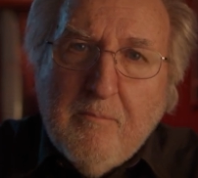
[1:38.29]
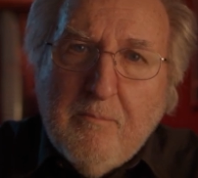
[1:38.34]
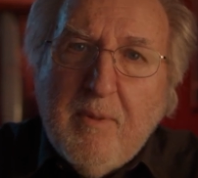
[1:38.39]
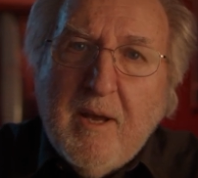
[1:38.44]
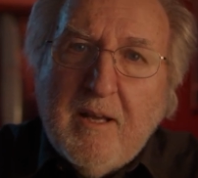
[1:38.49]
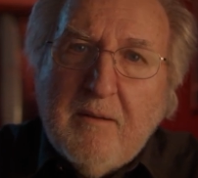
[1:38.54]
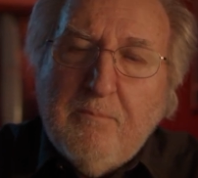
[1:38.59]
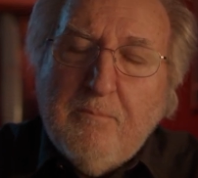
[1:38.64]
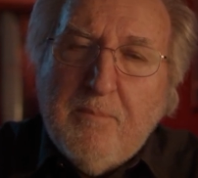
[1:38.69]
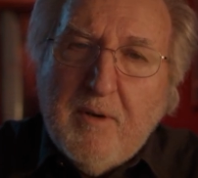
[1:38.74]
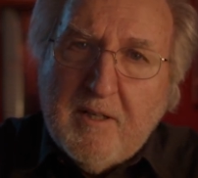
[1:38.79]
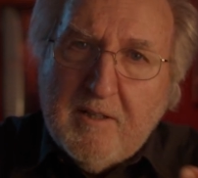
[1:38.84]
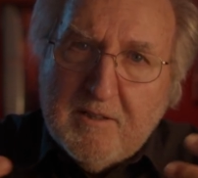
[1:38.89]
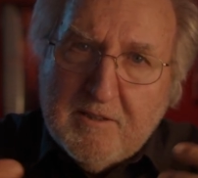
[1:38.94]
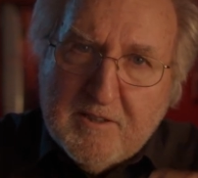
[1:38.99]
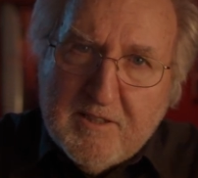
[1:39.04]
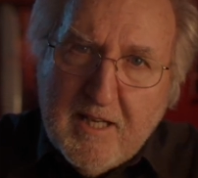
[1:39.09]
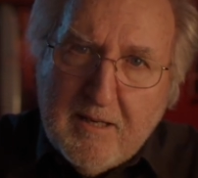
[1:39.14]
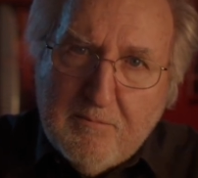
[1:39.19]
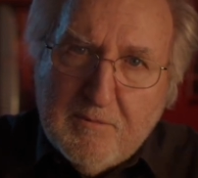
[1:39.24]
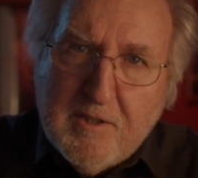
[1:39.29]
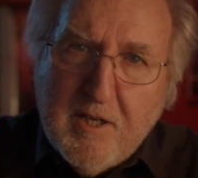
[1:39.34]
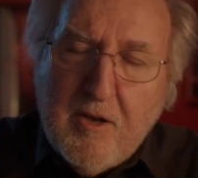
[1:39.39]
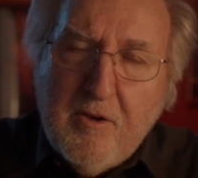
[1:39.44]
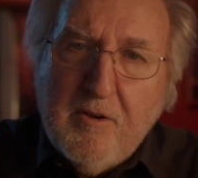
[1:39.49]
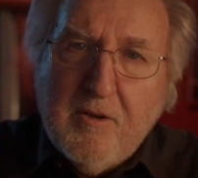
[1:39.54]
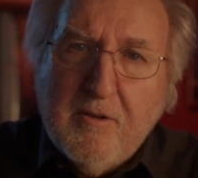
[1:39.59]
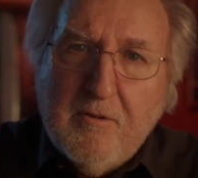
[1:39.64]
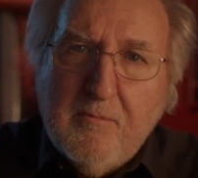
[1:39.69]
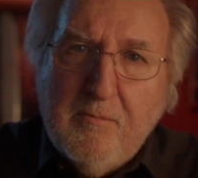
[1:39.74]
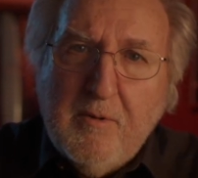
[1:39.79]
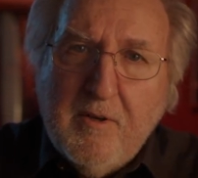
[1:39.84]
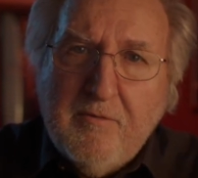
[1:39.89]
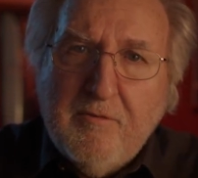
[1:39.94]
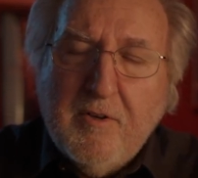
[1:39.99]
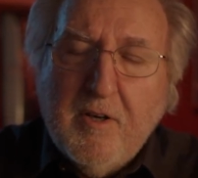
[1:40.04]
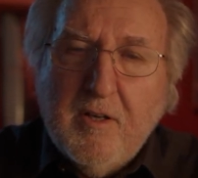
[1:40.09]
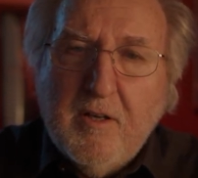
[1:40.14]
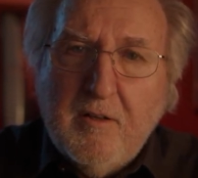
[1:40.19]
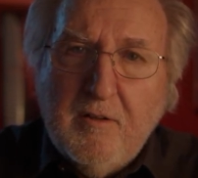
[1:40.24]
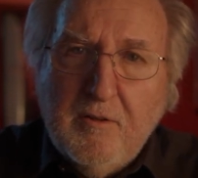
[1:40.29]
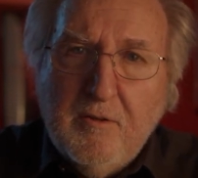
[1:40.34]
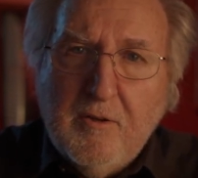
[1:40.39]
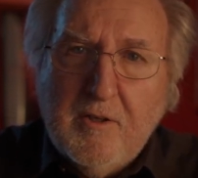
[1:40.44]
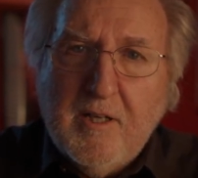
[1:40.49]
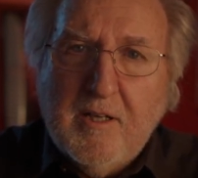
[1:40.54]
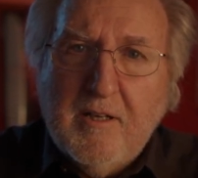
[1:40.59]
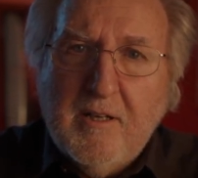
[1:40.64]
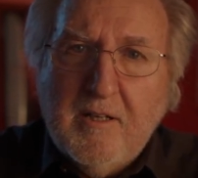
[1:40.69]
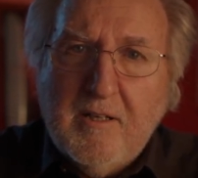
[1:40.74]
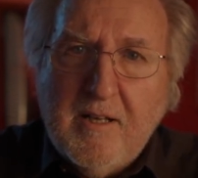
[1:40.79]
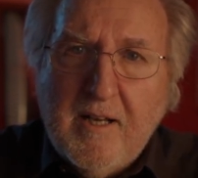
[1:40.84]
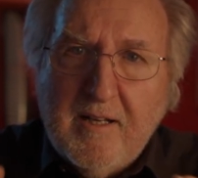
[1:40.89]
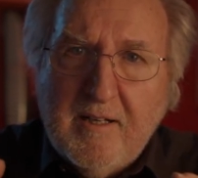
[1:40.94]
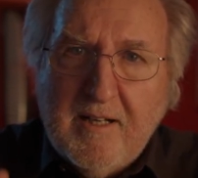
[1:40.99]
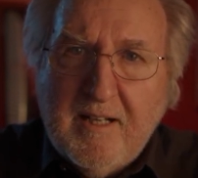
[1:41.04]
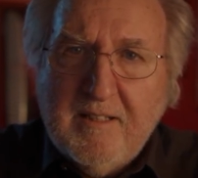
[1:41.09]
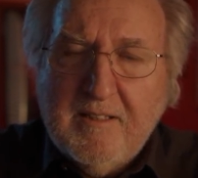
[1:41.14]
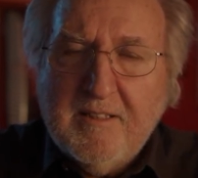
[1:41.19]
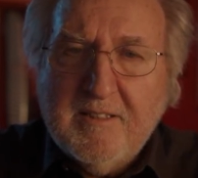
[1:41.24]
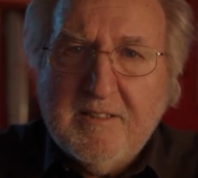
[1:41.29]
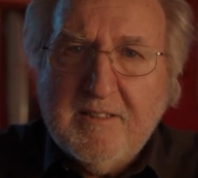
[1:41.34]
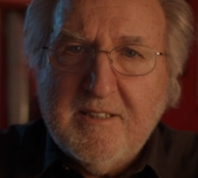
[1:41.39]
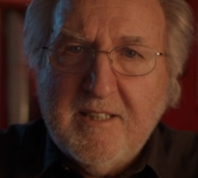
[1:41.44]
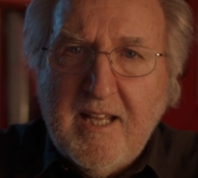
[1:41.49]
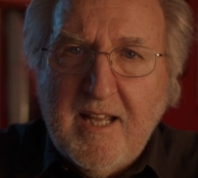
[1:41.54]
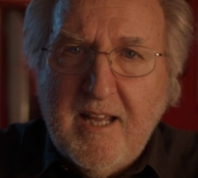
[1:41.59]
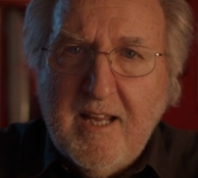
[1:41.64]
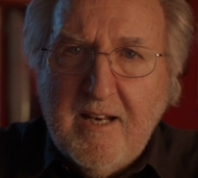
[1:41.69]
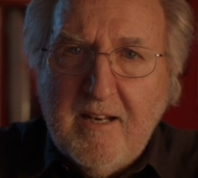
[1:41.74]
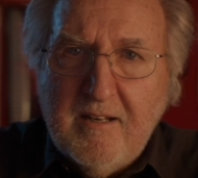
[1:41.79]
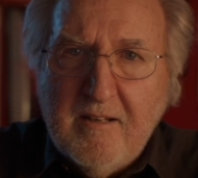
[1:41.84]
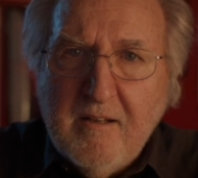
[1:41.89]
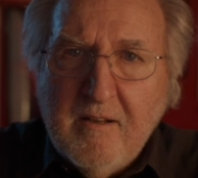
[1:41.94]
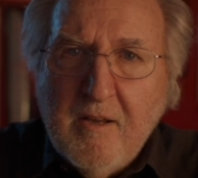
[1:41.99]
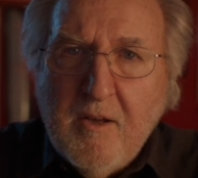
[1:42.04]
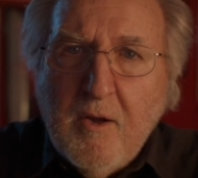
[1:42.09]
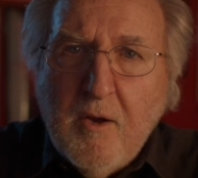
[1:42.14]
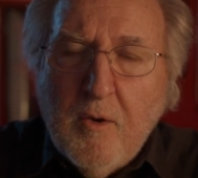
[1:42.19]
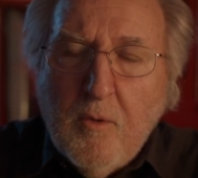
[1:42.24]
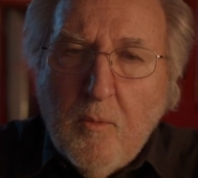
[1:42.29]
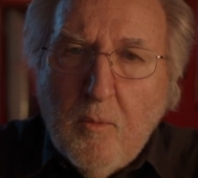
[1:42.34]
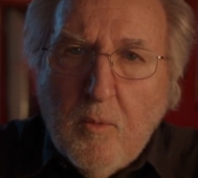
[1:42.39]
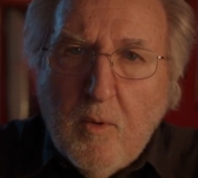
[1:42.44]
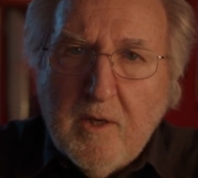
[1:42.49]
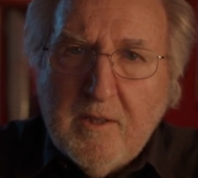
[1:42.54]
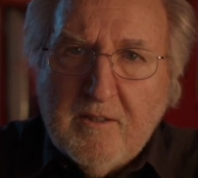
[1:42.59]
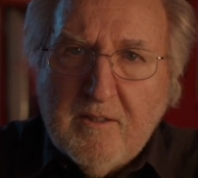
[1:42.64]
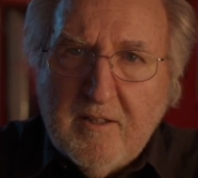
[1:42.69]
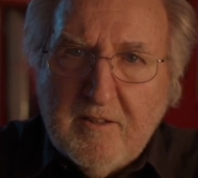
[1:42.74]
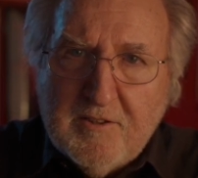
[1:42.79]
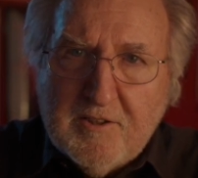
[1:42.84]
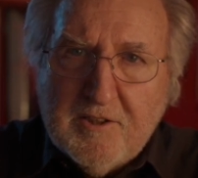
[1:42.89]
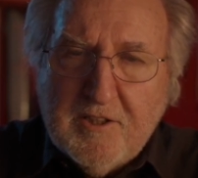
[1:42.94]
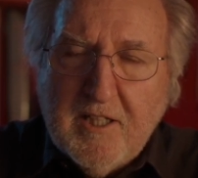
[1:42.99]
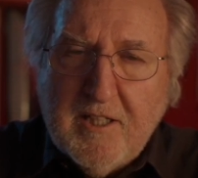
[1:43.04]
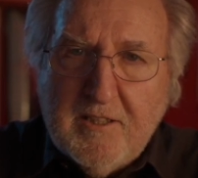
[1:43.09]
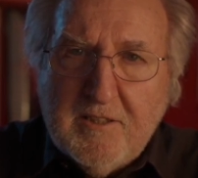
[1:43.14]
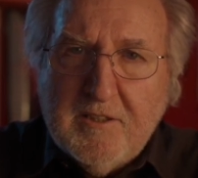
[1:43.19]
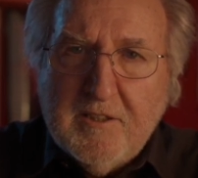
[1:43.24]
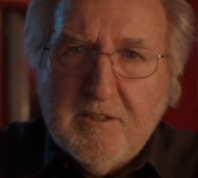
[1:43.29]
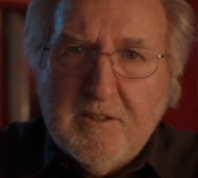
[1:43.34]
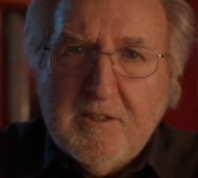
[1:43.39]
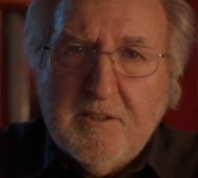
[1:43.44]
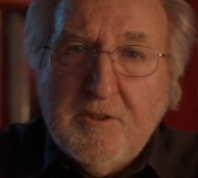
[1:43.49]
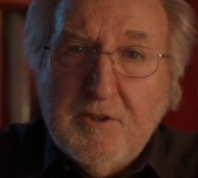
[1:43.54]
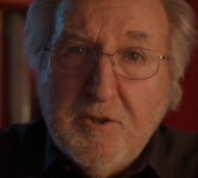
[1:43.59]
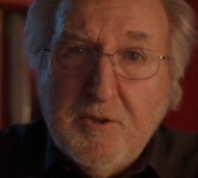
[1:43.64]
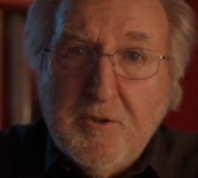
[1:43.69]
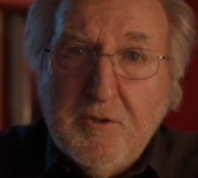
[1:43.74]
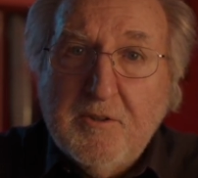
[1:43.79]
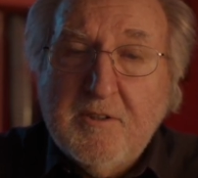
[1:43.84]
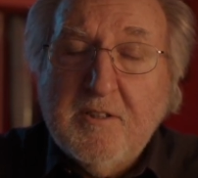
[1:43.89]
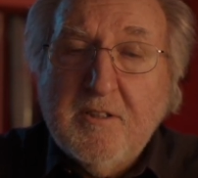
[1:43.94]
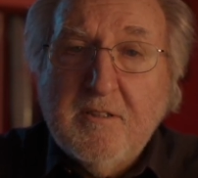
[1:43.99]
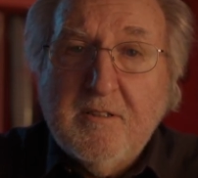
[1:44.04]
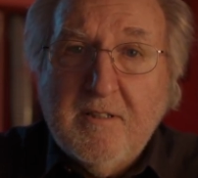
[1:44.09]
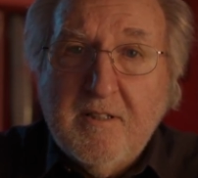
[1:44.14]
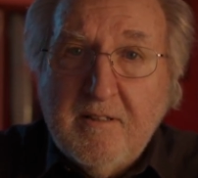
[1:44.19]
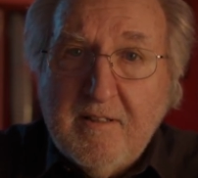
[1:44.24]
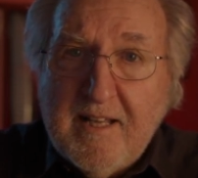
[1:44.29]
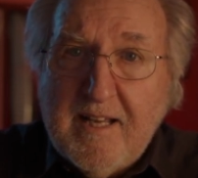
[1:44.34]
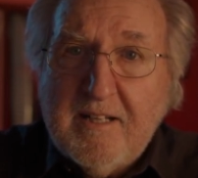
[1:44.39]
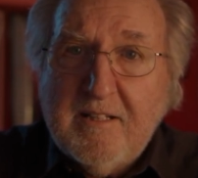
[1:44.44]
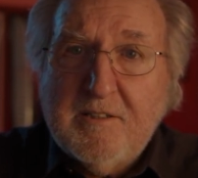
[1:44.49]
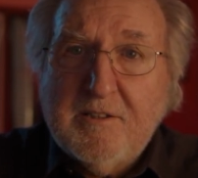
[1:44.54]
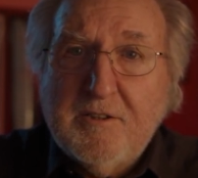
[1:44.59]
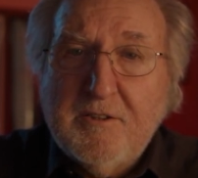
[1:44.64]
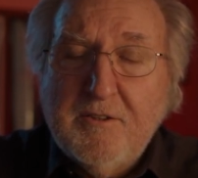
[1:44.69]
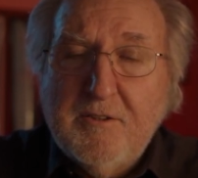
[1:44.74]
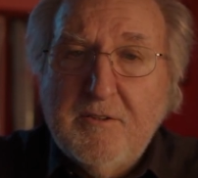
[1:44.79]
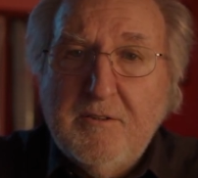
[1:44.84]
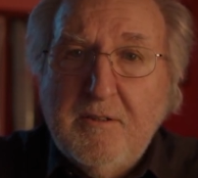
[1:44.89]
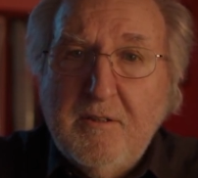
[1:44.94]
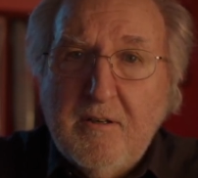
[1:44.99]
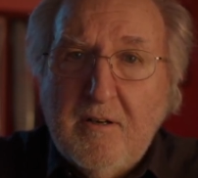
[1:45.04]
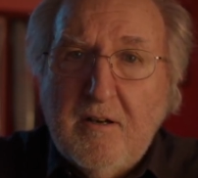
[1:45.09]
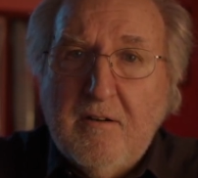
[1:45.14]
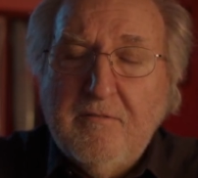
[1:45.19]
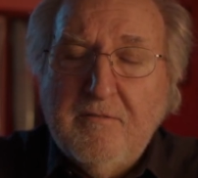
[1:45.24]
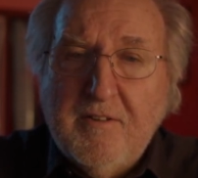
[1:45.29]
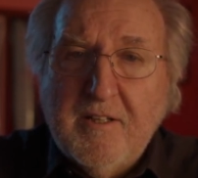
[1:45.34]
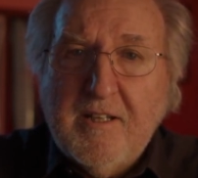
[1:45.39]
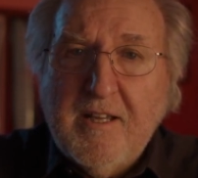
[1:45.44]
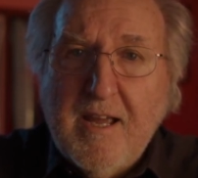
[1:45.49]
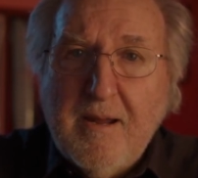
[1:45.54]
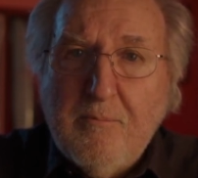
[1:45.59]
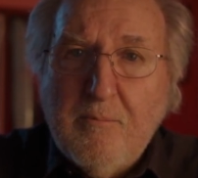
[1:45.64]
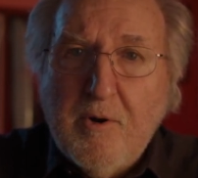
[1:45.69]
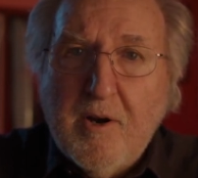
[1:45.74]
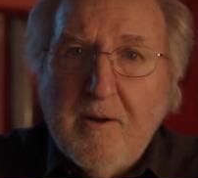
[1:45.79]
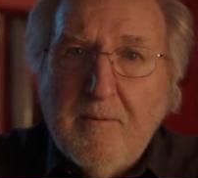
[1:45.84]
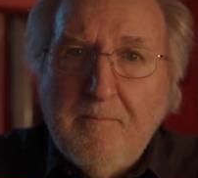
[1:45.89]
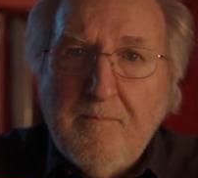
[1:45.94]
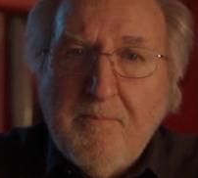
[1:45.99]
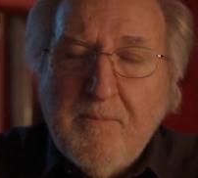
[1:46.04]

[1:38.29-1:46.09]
but by the same token, we've got to look at it and understand what those changes do to the latitude of the camera.